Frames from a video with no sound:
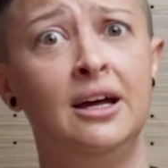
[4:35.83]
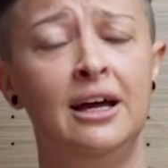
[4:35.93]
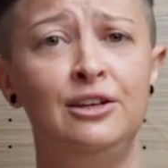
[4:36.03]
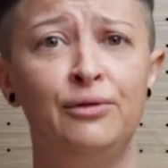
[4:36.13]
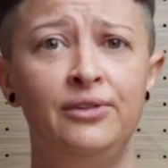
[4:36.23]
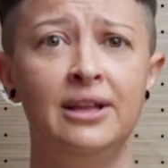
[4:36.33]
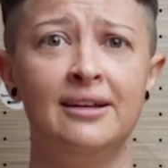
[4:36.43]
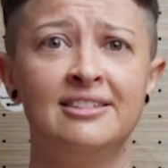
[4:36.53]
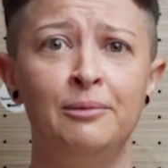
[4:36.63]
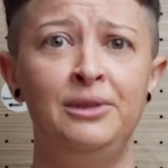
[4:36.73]
and you feel
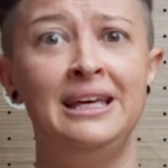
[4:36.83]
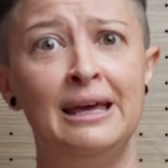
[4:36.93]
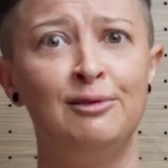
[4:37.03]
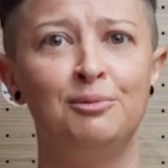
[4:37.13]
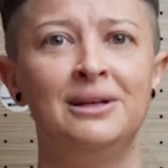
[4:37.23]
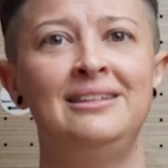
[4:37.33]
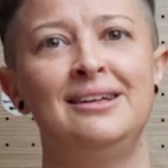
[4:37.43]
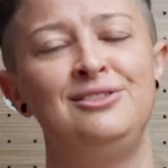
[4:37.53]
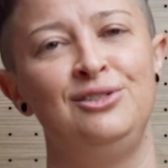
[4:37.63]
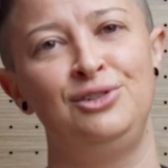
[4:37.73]
like something gives, but
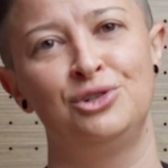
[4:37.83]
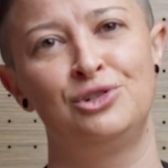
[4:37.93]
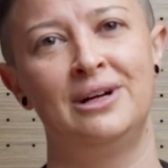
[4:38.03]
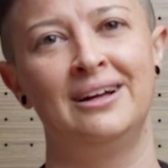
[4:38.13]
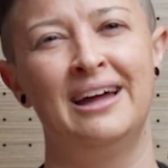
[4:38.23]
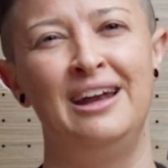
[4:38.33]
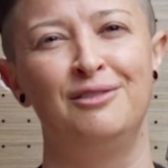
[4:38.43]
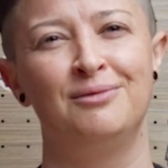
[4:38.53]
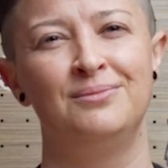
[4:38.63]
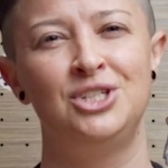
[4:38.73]
that's just your truck kind
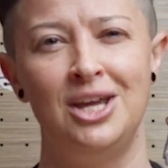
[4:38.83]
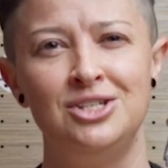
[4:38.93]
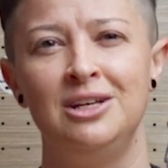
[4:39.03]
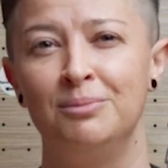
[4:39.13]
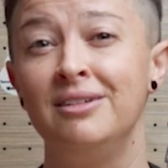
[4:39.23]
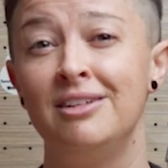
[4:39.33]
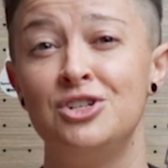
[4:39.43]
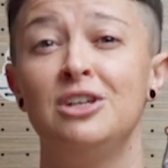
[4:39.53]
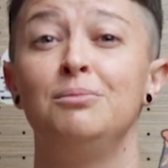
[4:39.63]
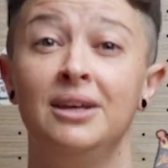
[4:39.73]
of changing
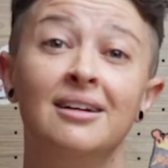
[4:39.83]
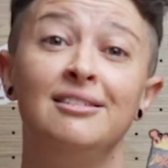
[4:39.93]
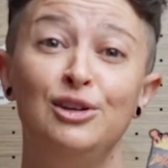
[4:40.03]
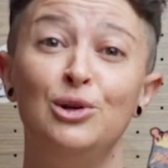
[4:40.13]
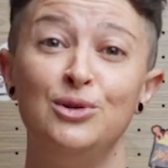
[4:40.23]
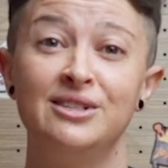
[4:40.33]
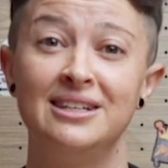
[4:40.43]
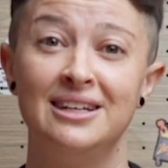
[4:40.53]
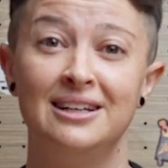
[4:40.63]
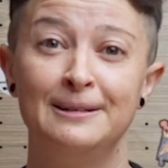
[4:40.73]
position because you
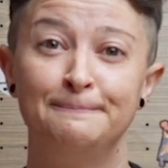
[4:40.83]
loosened it.